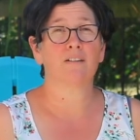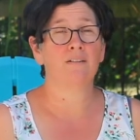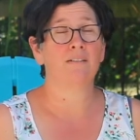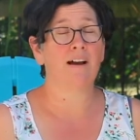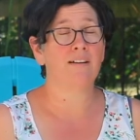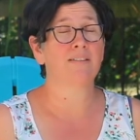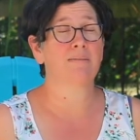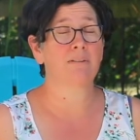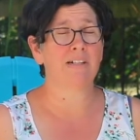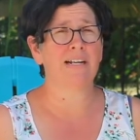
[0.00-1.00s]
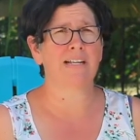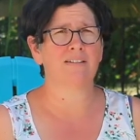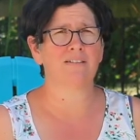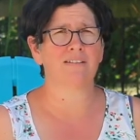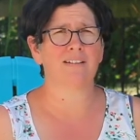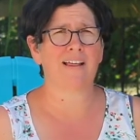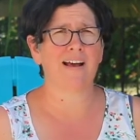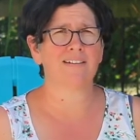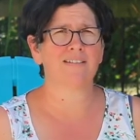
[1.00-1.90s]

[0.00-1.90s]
who have some great answers to that.